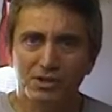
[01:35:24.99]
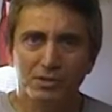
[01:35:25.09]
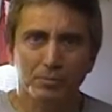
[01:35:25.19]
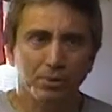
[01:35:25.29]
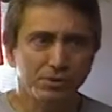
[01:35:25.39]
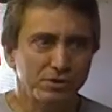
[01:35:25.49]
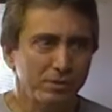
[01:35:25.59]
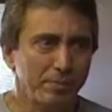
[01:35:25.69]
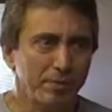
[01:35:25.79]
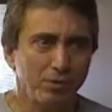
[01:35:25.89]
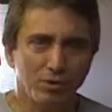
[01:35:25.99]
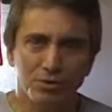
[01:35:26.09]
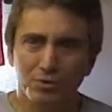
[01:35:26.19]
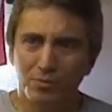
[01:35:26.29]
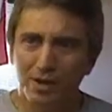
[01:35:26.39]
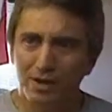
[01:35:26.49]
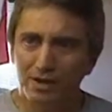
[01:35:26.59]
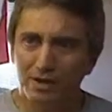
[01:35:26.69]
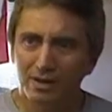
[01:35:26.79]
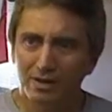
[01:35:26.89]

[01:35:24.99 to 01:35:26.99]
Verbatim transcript: this supposed to be more humane?